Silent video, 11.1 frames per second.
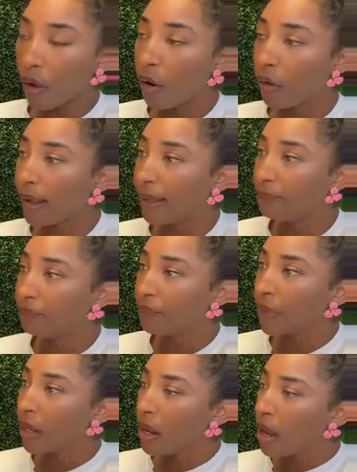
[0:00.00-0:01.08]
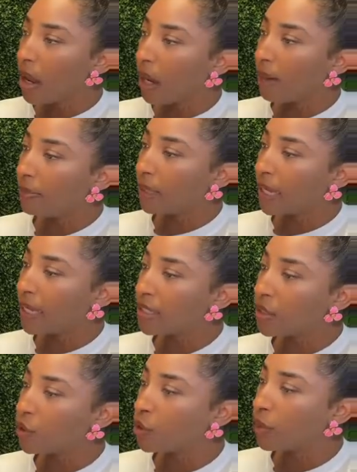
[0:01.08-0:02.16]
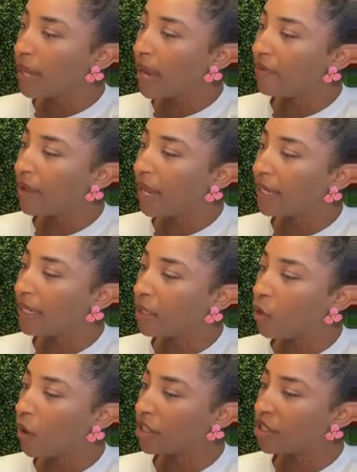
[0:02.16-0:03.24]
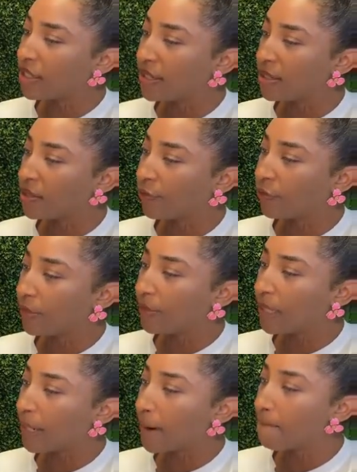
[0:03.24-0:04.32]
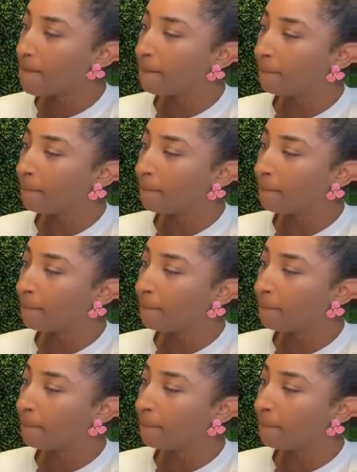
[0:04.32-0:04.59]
Okay. Guys, do we have any questions for me?